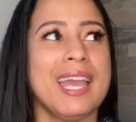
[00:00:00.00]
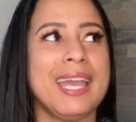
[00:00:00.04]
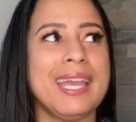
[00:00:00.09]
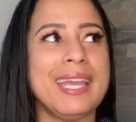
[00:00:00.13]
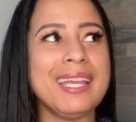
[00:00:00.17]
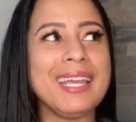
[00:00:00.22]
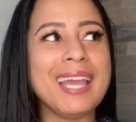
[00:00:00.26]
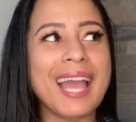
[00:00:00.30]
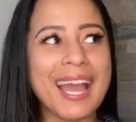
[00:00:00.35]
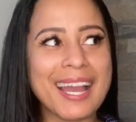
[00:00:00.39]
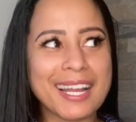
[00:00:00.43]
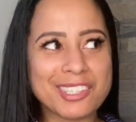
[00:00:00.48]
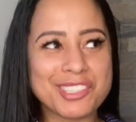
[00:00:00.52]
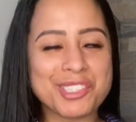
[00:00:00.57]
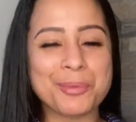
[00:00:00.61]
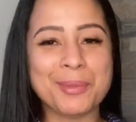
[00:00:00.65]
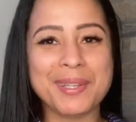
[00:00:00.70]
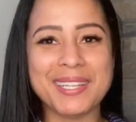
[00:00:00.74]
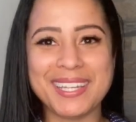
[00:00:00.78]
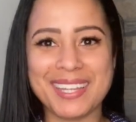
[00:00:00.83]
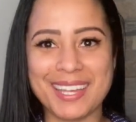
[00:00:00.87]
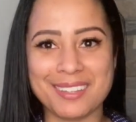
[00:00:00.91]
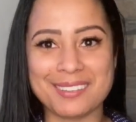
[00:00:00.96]
it
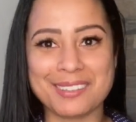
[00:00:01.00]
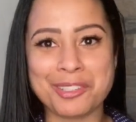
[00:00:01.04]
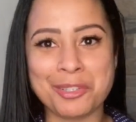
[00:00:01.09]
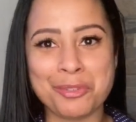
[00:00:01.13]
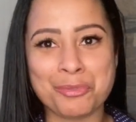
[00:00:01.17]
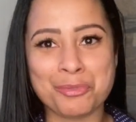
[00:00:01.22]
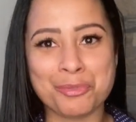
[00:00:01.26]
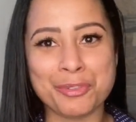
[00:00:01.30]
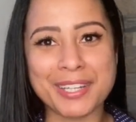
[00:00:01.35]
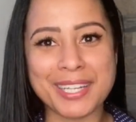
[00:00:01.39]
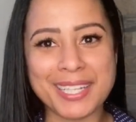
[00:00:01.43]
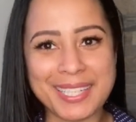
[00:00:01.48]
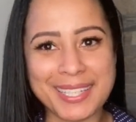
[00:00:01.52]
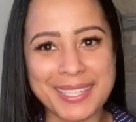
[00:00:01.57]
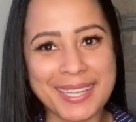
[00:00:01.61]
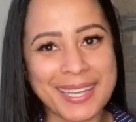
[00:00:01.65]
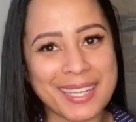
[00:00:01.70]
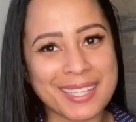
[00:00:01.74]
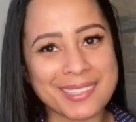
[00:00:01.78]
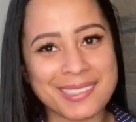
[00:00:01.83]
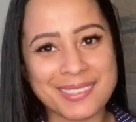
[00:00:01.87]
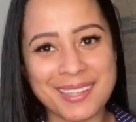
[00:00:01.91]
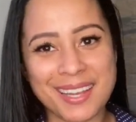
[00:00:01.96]
actually gets you really
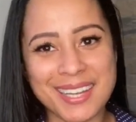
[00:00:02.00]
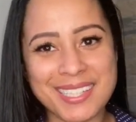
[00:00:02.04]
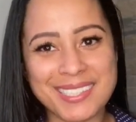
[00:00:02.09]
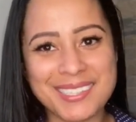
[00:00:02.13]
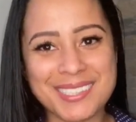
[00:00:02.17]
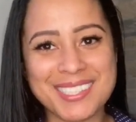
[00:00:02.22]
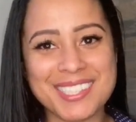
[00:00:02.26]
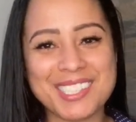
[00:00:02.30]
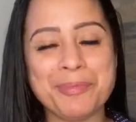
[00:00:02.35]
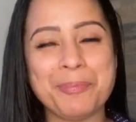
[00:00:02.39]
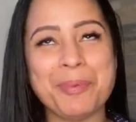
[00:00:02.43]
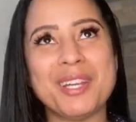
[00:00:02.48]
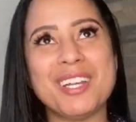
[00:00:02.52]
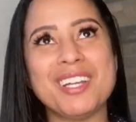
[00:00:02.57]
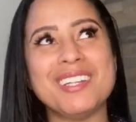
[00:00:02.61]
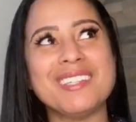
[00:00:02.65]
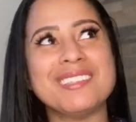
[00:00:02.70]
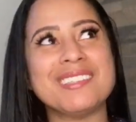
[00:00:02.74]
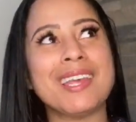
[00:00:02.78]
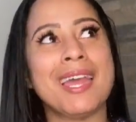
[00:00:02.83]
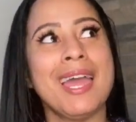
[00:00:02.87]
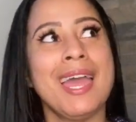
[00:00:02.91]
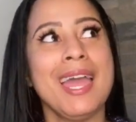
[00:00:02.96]
excited,
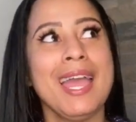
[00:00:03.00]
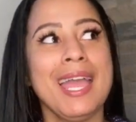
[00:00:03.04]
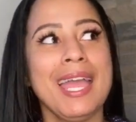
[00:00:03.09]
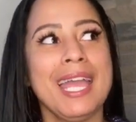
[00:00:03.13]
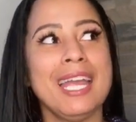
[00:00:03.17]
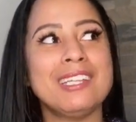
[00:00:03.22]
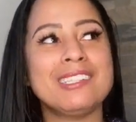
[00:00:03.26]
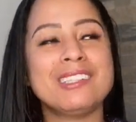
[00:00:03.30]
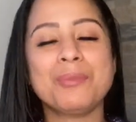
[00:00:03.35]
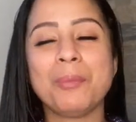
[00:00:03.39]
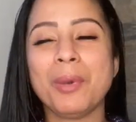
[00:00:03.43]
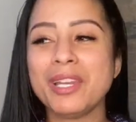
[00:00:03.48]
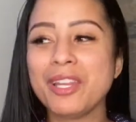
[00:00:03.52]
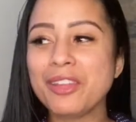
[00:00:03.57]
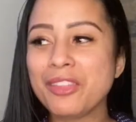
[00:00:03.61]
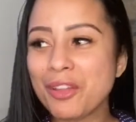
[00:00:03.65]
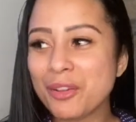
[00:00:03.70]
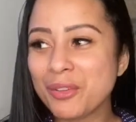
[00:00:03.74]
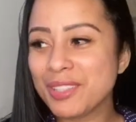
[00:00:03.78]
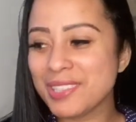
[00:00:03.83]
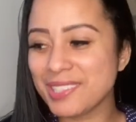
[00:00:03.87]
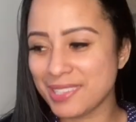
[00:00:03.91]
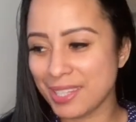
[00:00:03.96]
because it's one of
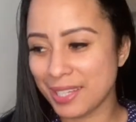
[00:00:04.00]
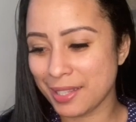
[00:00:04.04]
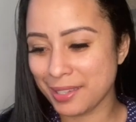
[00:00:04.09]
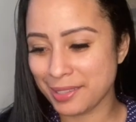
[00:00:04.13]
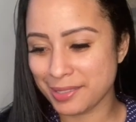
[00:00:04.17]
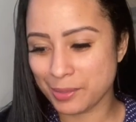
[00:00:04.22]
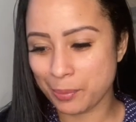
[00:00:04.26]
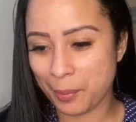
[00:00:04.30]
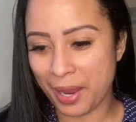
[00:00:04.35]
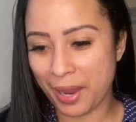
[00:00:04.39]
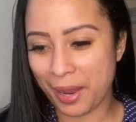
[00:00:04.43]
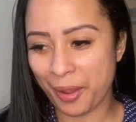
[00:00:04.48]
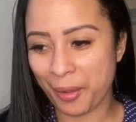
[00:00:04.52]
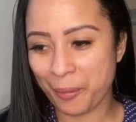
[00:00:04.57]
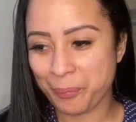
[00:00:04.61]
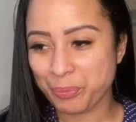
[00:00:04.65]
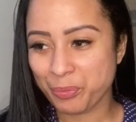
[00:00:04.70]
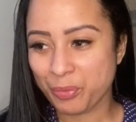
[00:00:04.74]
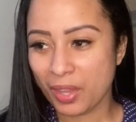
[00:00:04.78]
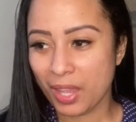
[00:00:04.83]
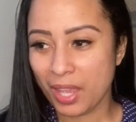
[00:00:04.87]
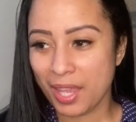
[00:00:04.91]
those things where